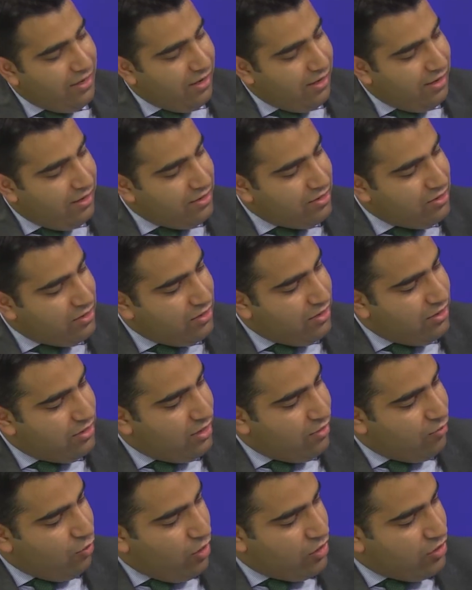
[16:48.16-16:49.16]
listeners
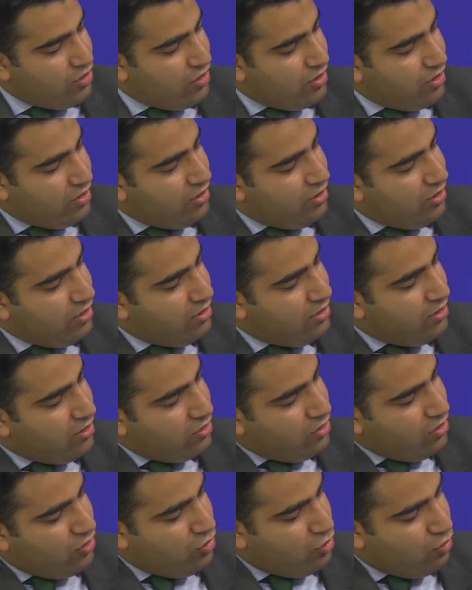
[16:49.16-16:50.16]
and watchers, this
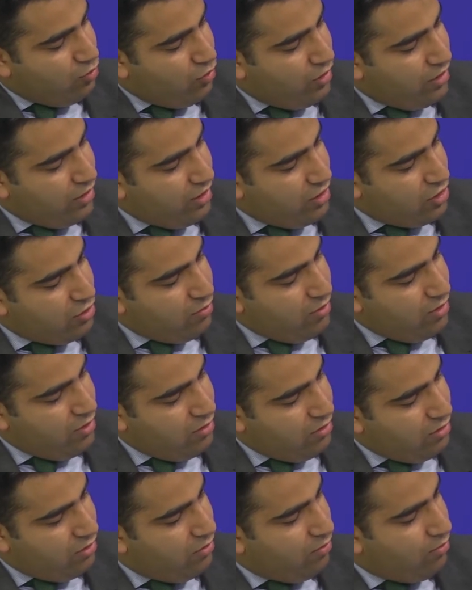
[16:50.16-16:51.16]
is Jammu and
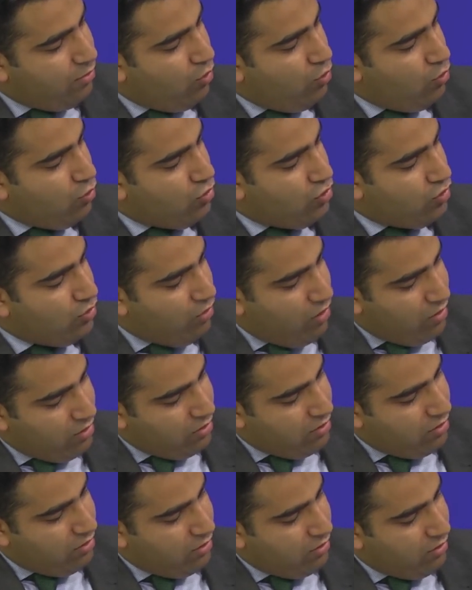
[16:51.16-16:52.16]
Kashmir, the most
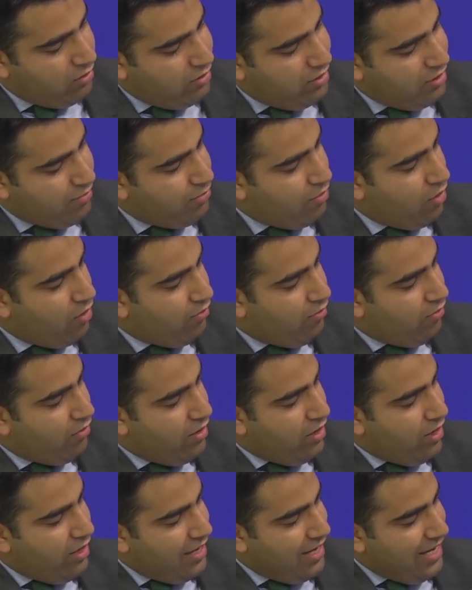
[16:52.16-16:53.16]
northern tip of
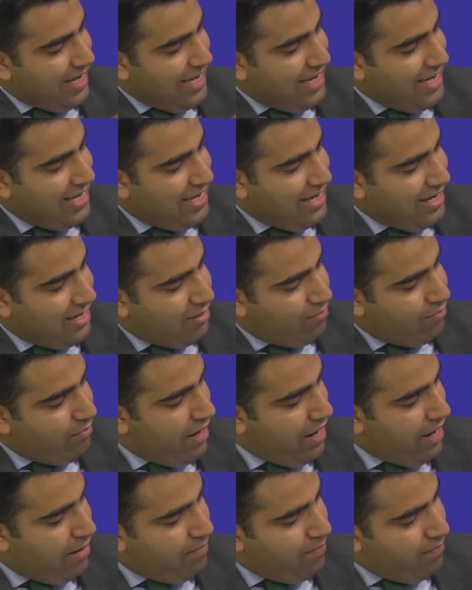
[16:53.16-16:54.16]
Indian
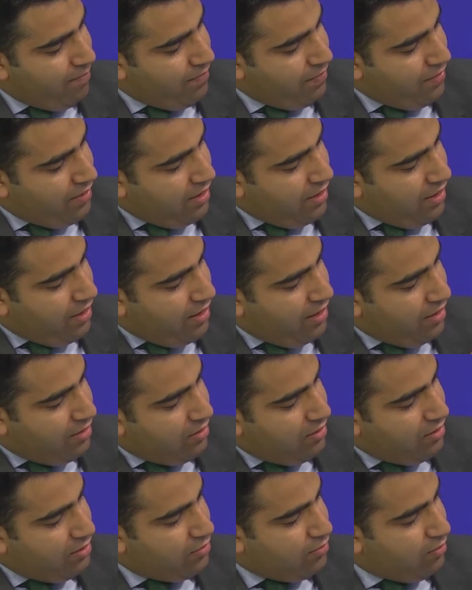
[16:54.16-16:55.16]
map.
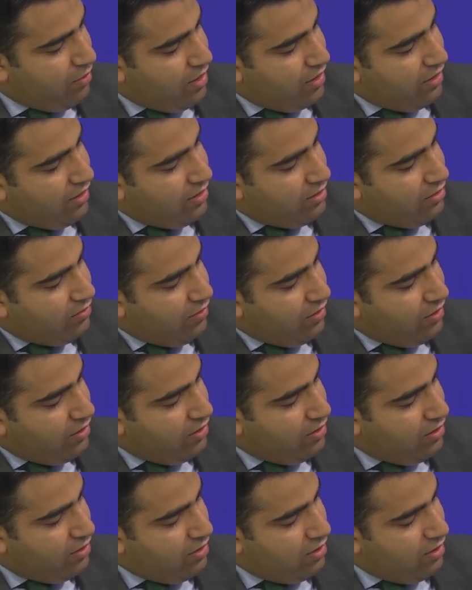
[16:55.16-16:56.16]
This part is
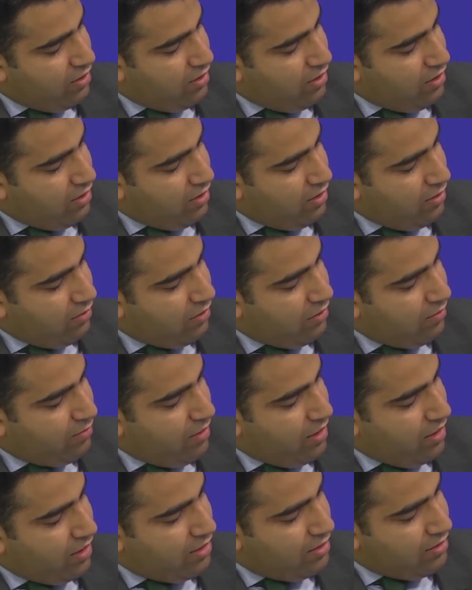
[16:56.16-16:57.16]
with
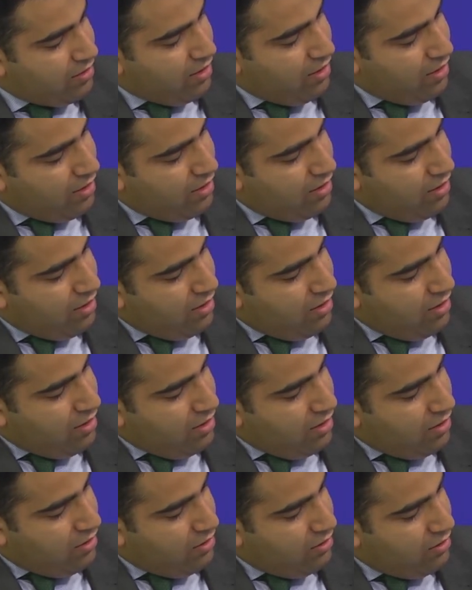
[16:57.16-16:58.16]
Pakistan.
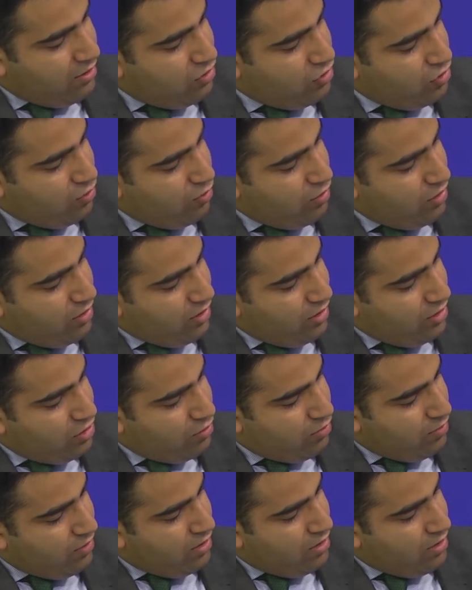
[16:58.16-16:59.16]
This is Jammu and
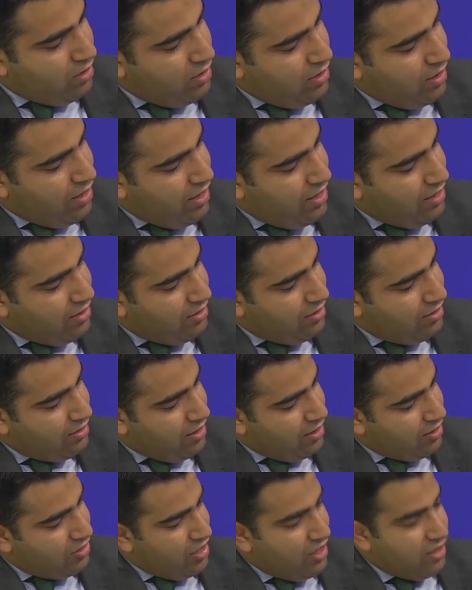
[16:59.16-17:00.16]
Kashmir, and this
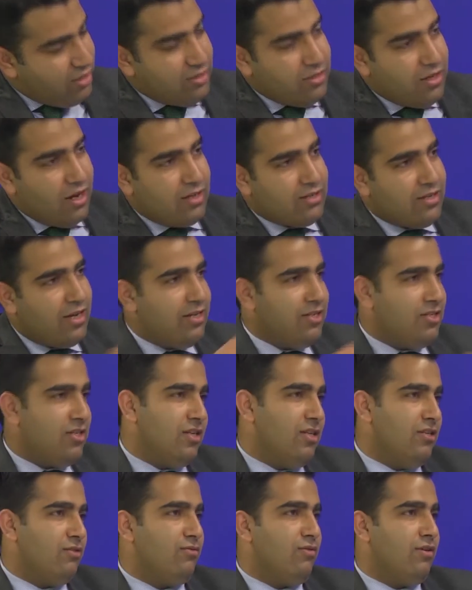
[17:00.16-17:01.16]
Aksai
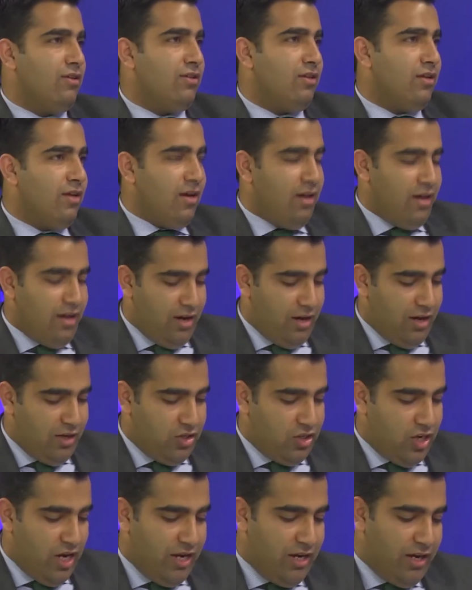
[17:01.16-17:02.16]
chain is with
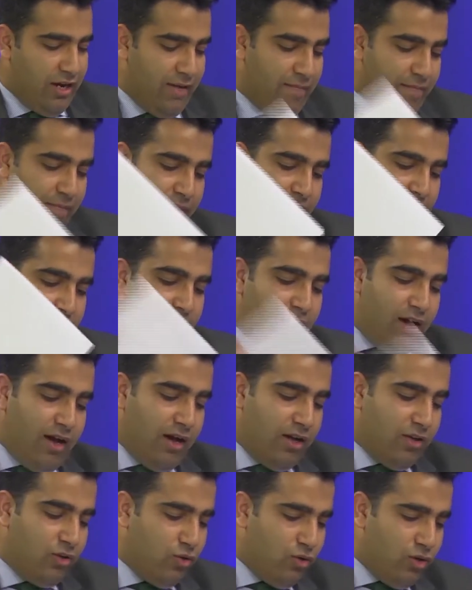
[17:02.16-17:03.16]
China.
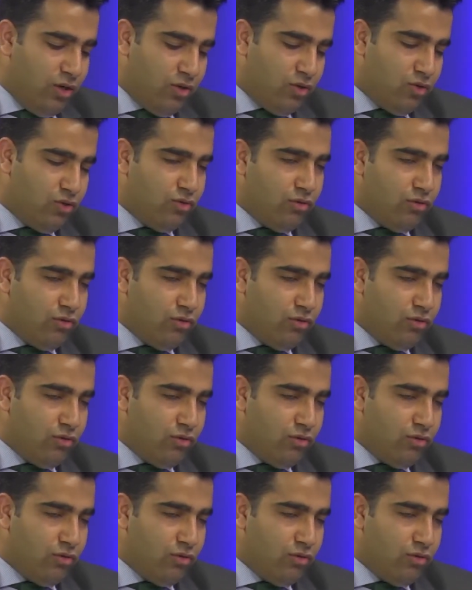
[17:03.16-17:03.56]
We need